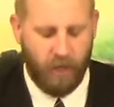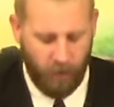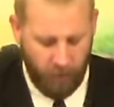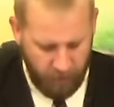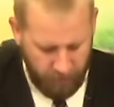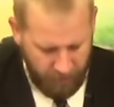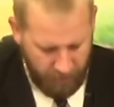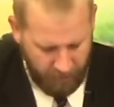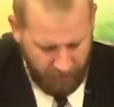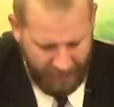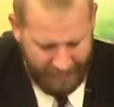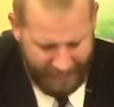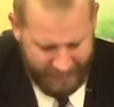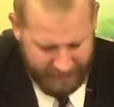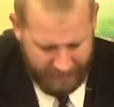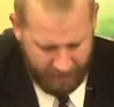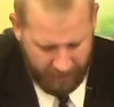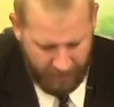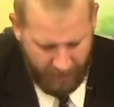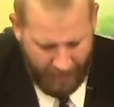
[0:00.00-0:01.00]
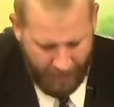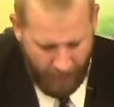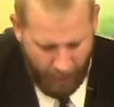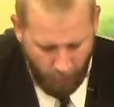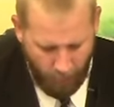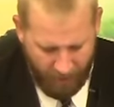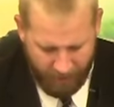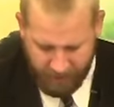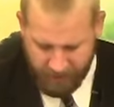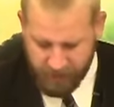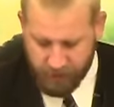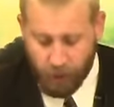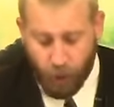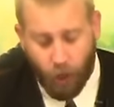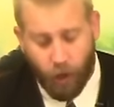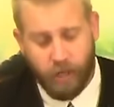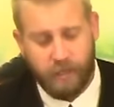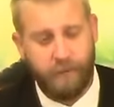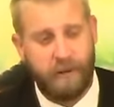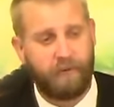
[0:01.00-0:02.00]
know, like I said, I, I want to
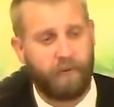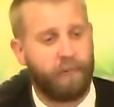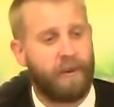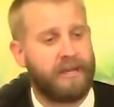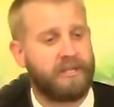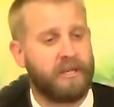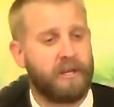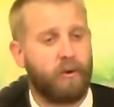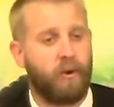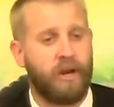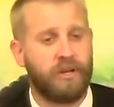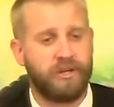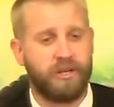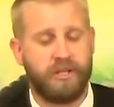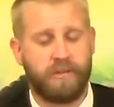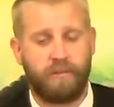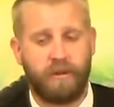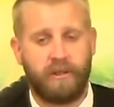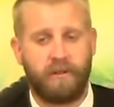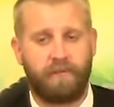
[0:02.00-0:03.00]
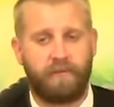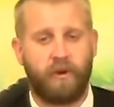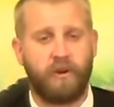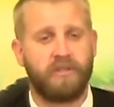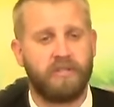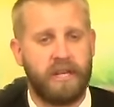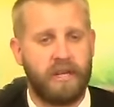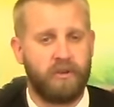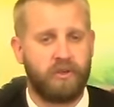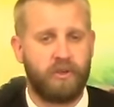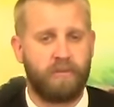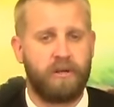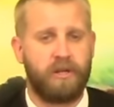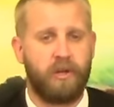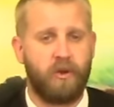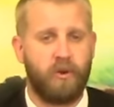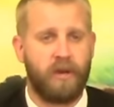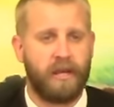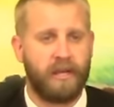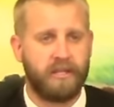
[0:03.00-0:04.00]
discourage people from asking questions, but the first thing you should be
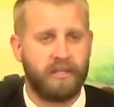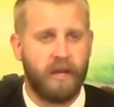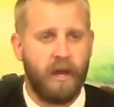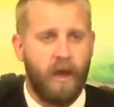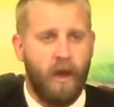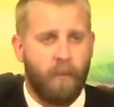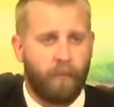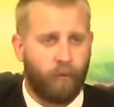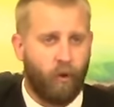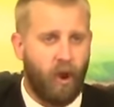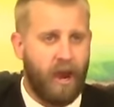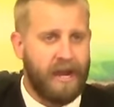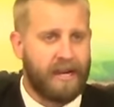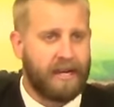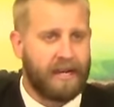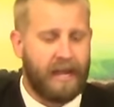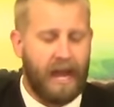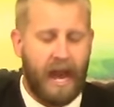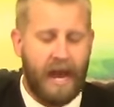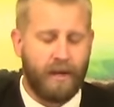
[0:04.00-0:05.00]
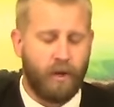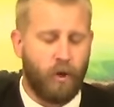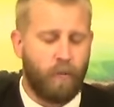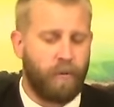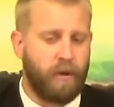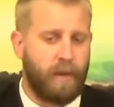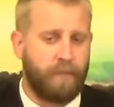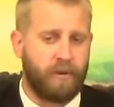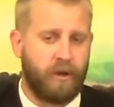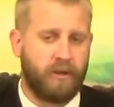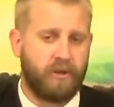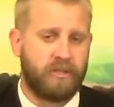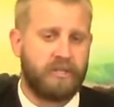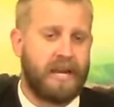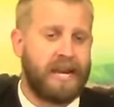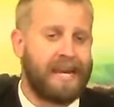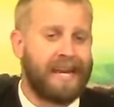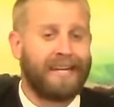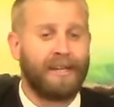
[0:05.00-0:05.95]
doing is praying to God to open up your understanding